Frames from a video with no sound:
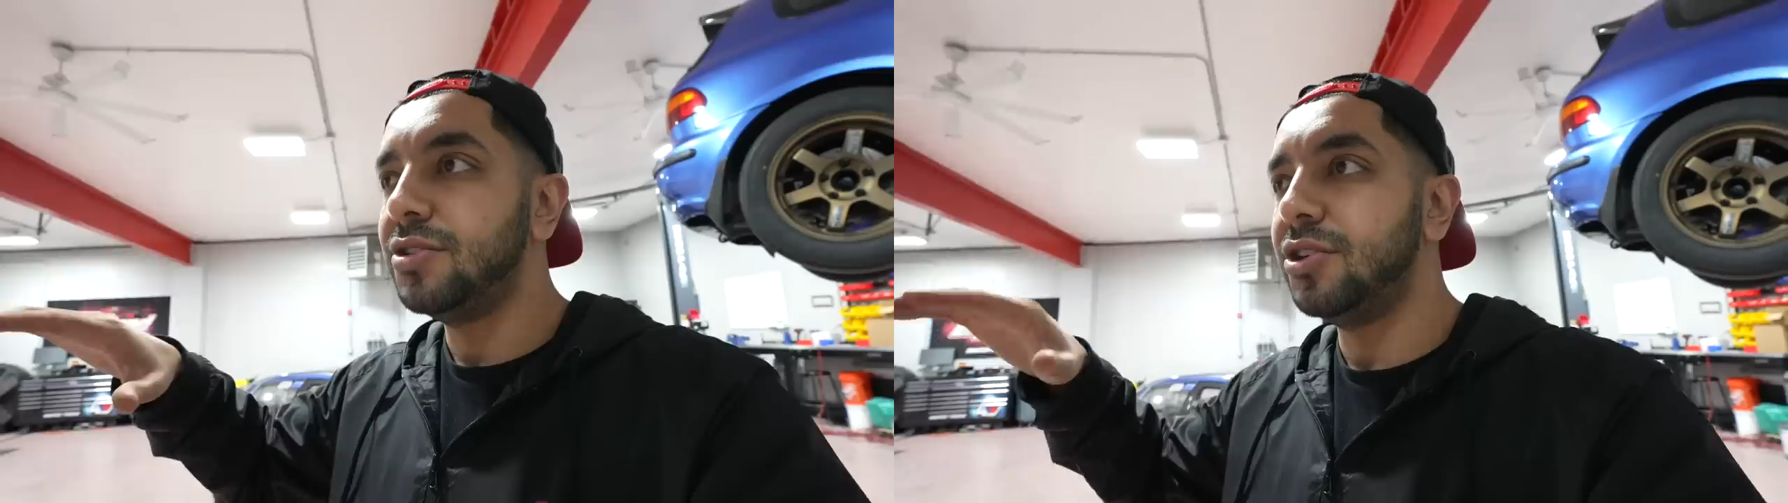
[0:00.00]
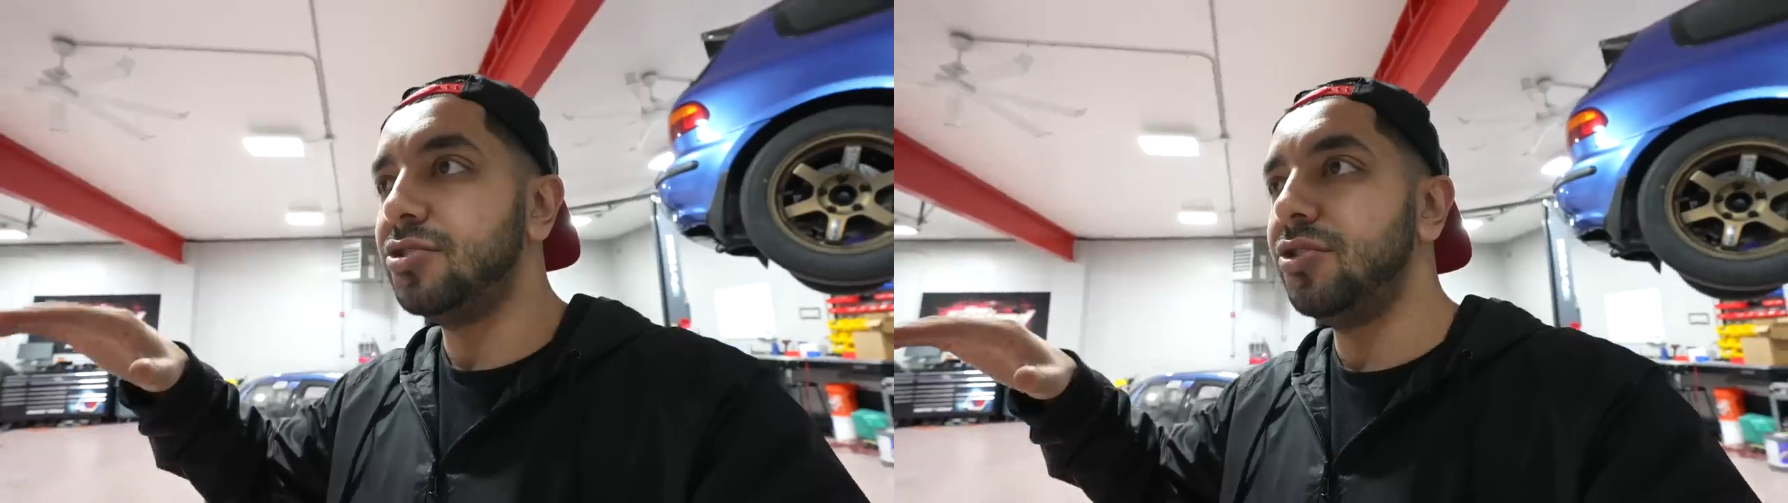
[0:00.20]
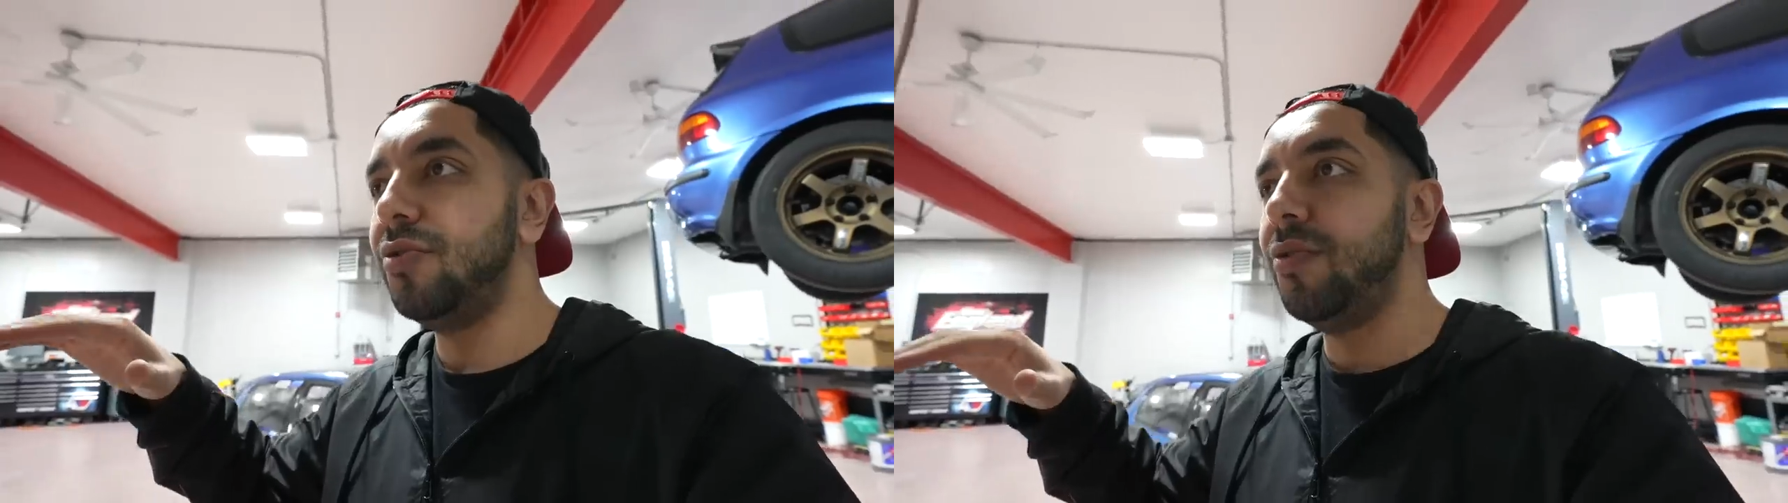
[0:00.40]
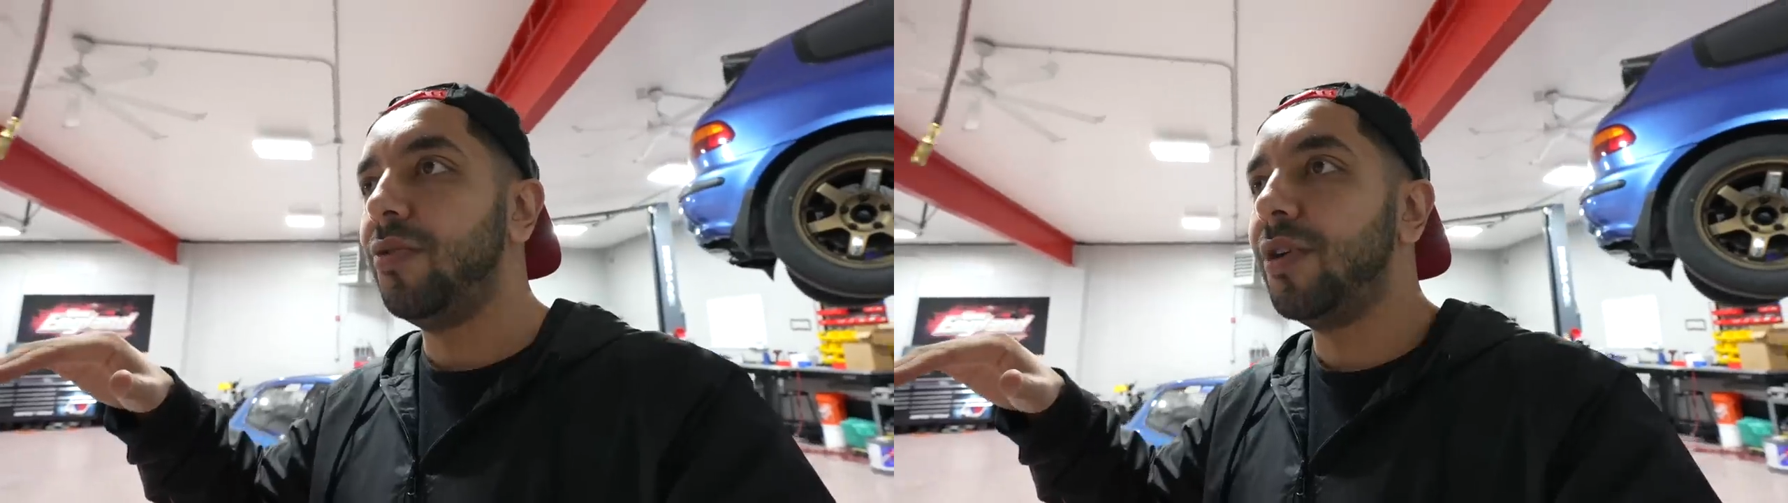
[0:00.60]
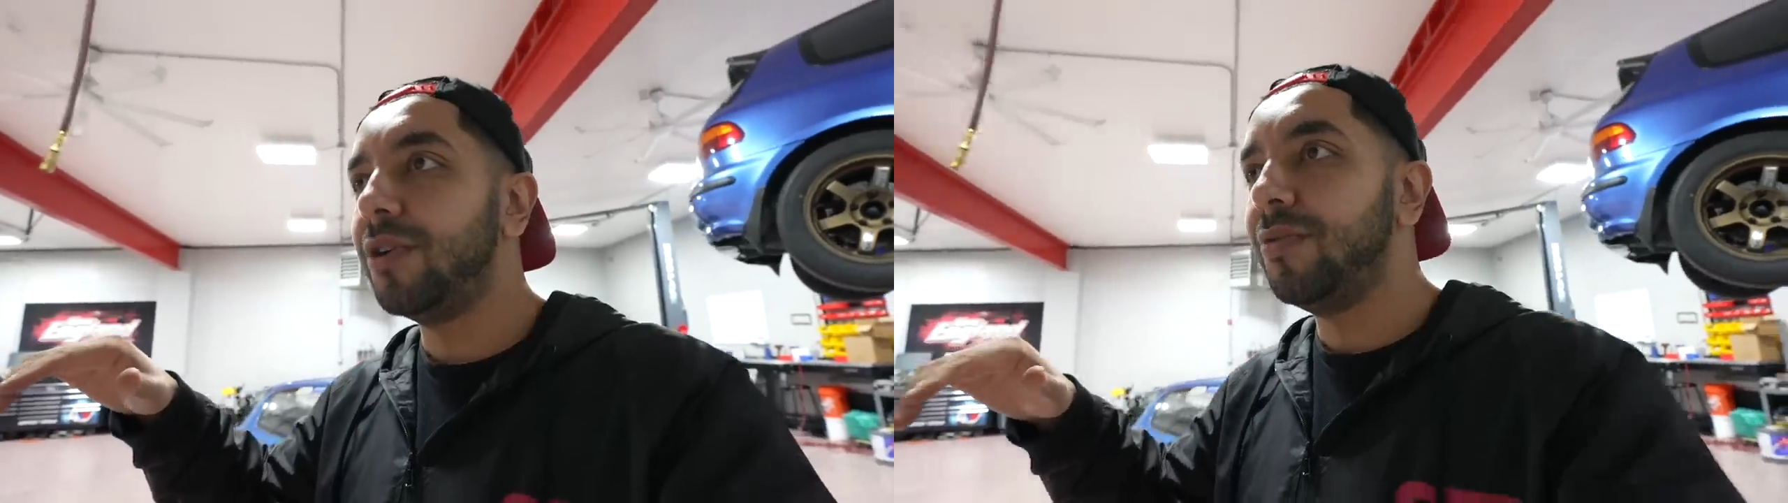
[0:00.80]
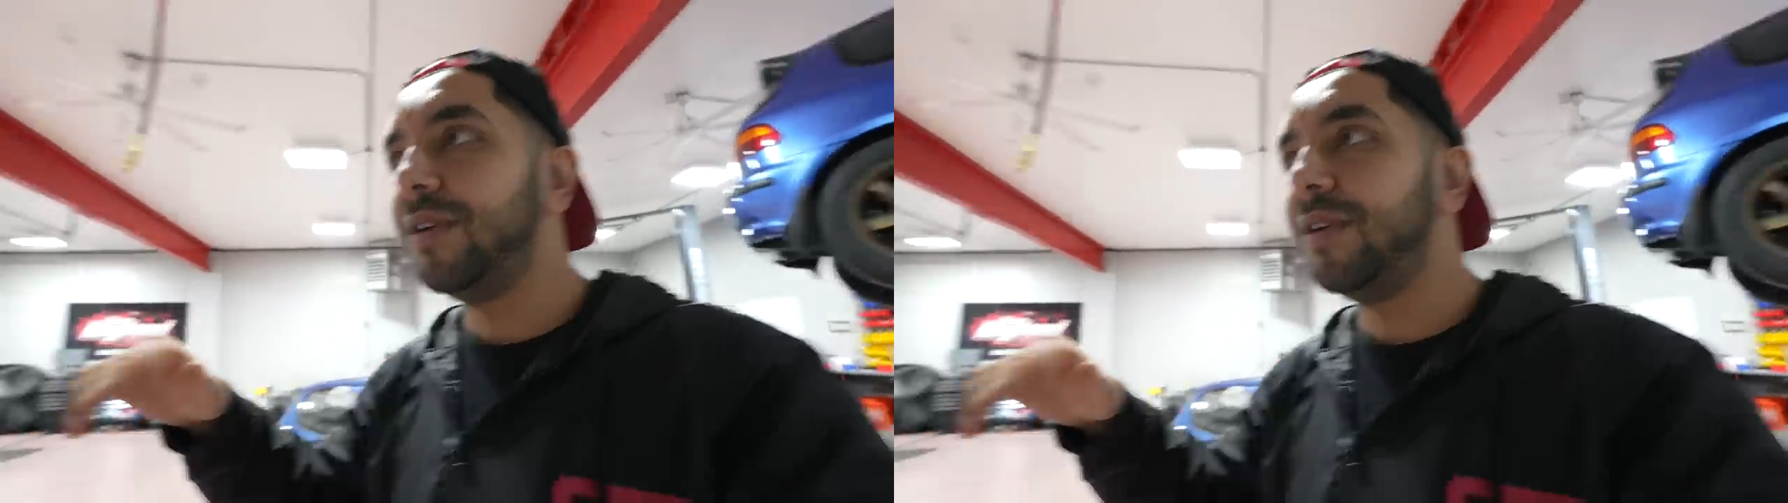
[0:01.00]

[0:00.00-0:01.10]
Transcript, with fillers: So I'll show you what we're working